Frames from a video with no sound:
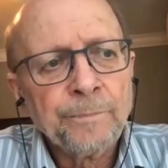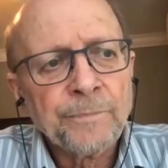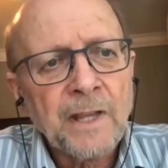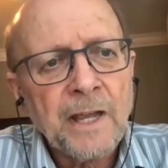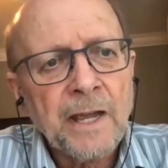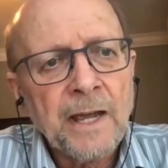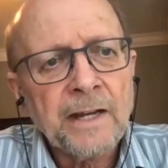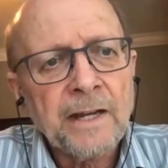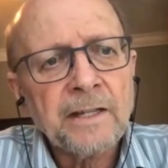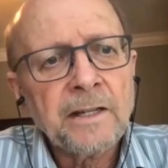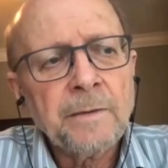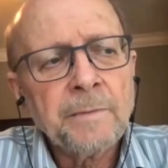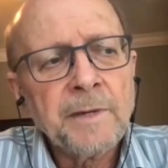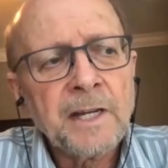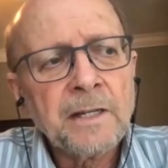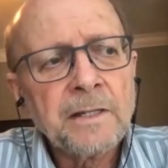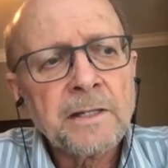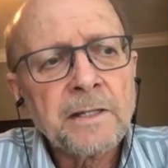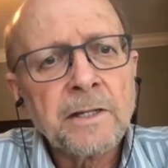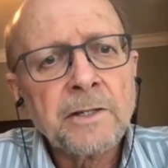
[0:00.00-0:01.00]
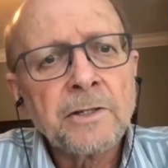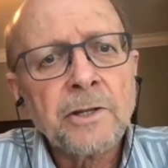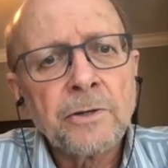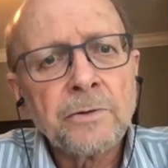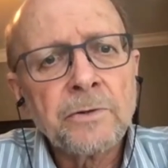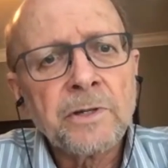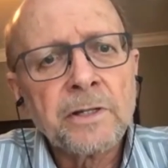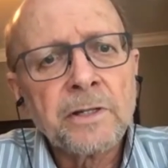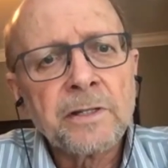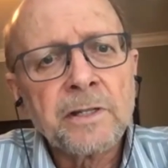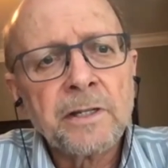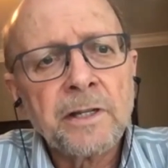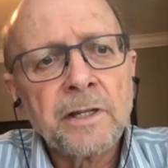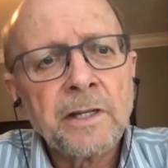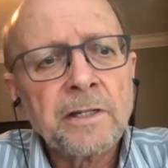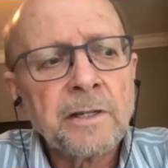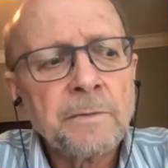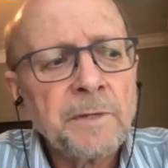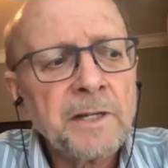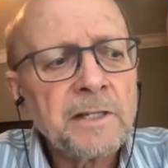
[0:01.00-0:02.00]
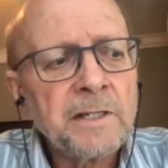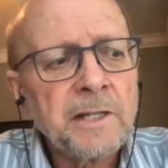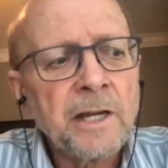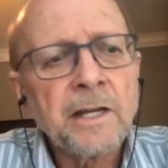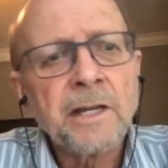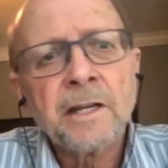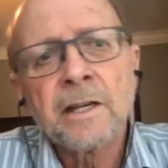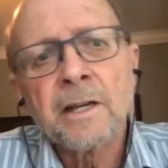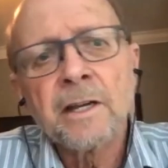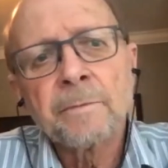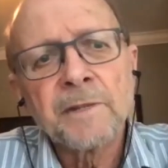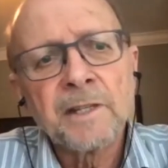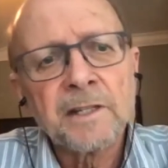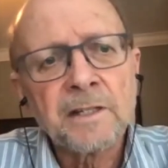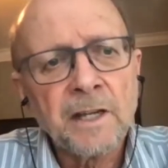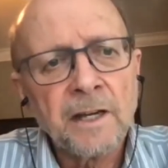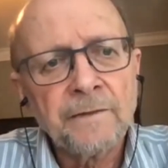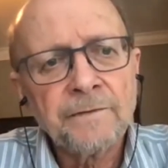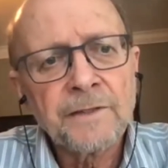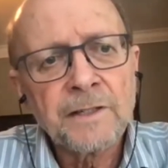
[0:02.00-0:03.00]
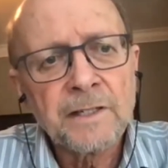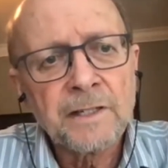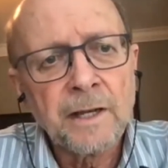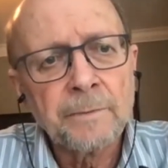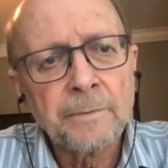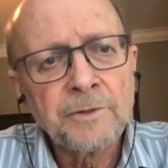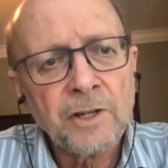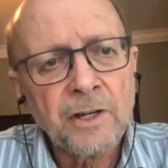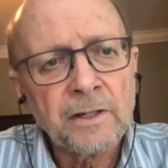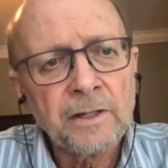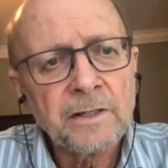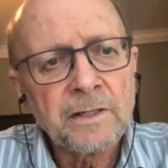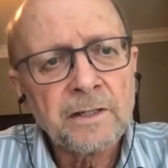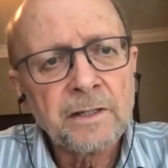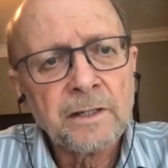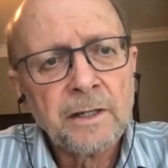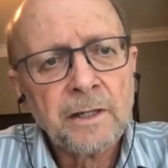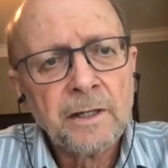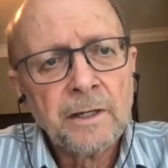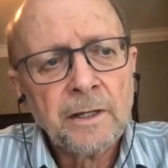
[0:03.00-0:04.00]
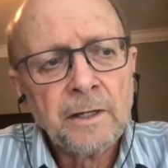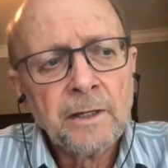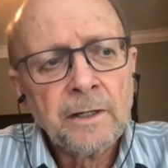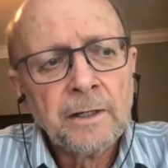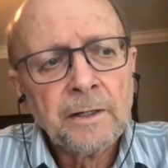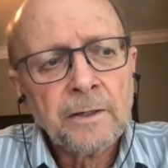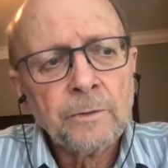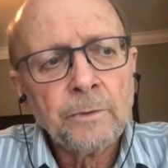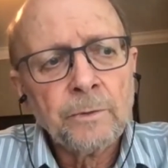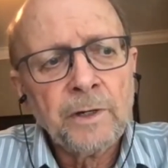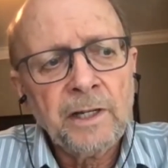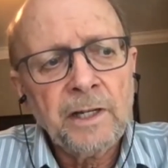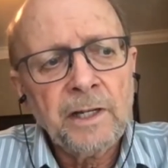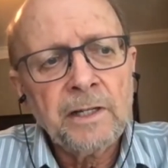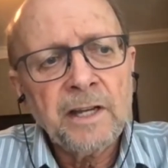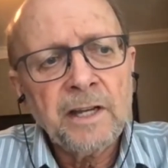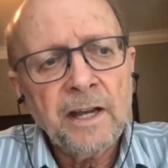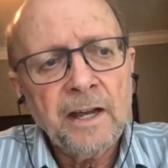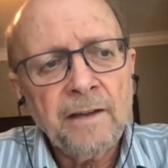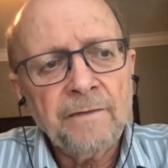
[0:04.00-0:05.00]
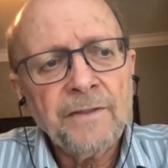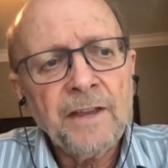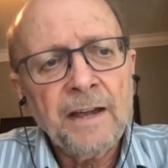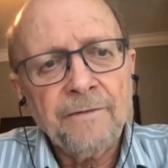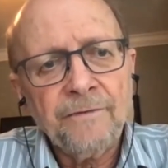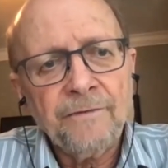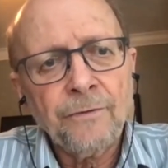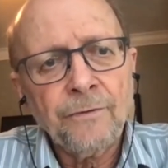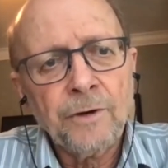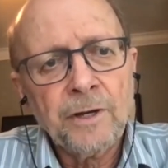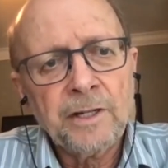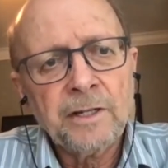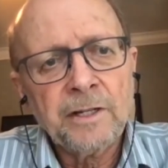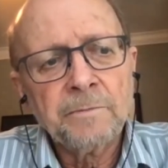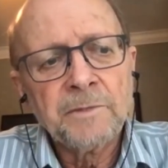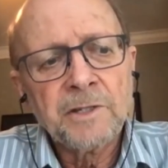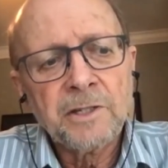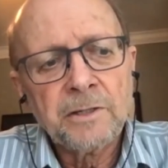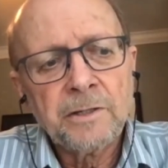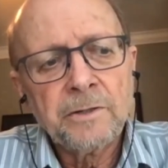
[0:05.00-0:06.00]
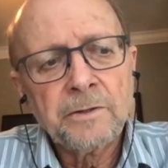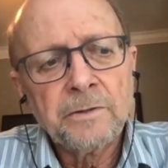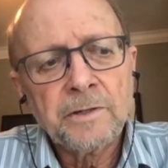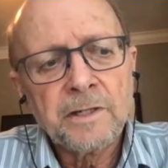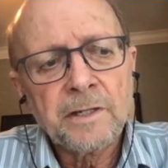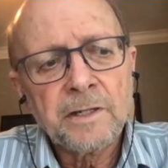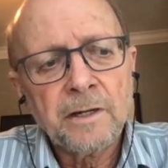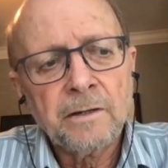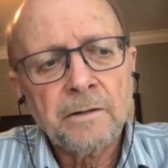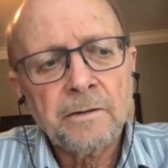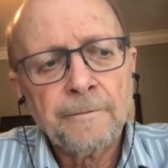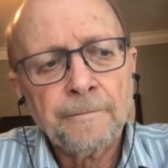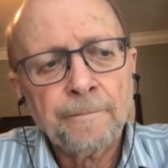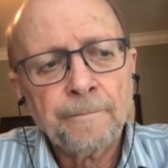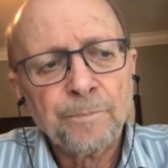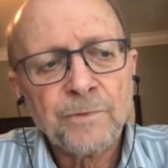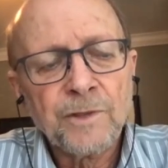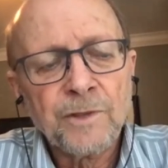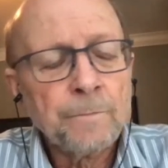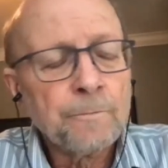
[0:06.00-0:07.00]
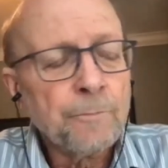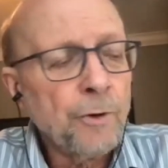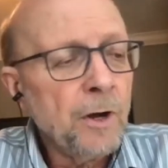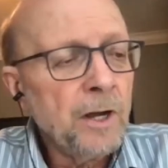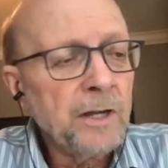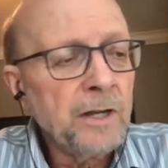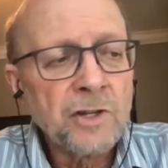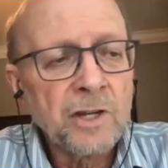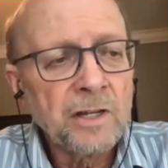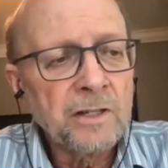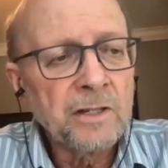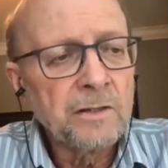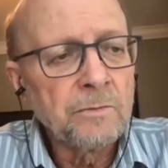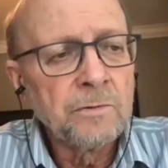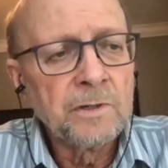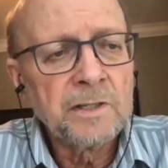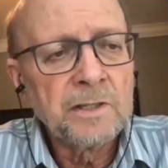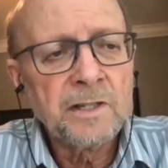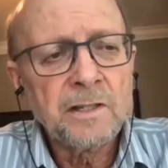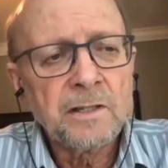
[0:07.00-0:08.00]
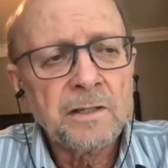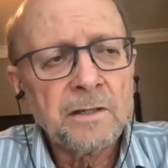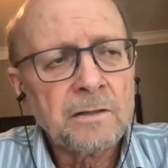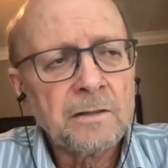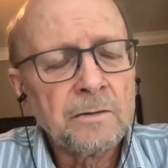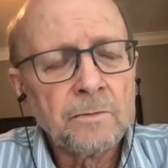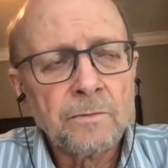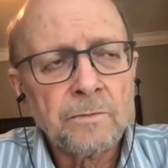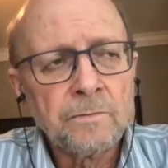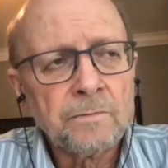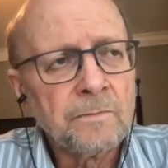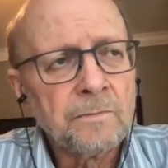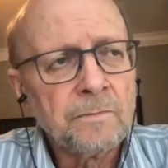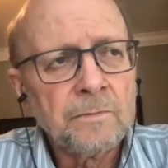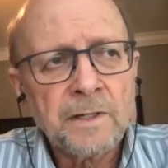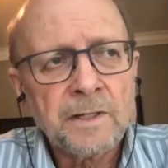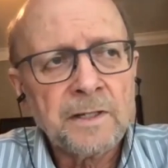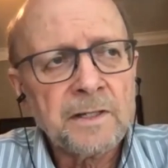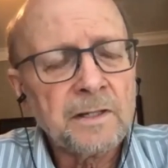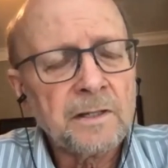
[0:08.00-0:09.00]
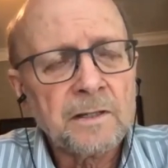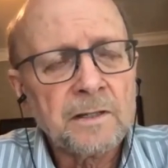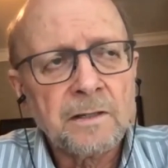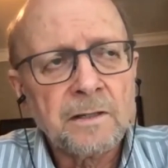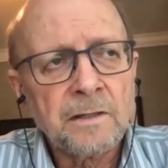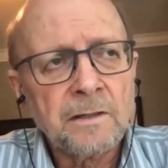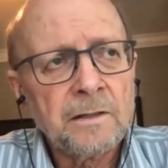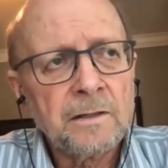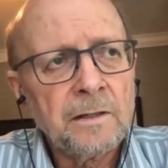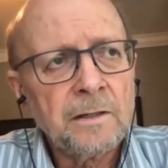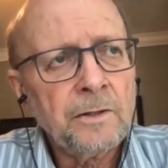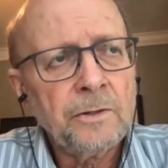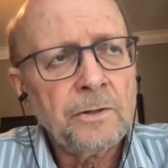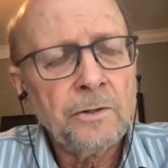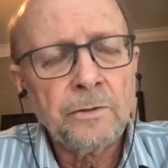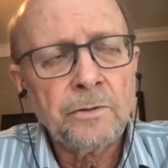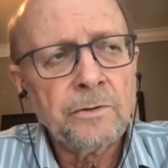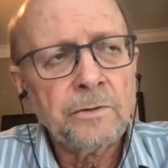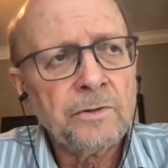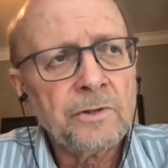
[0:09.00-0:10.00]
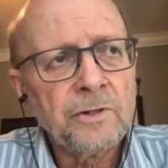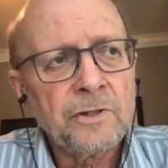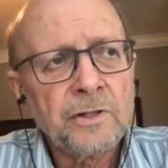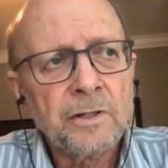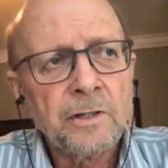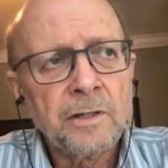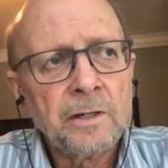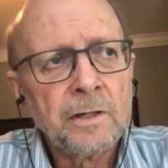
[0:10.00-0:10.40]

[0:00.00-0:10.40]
Academic institutions need to be taking up the tough subjects. We need to have that freedom to do so. The project was huge.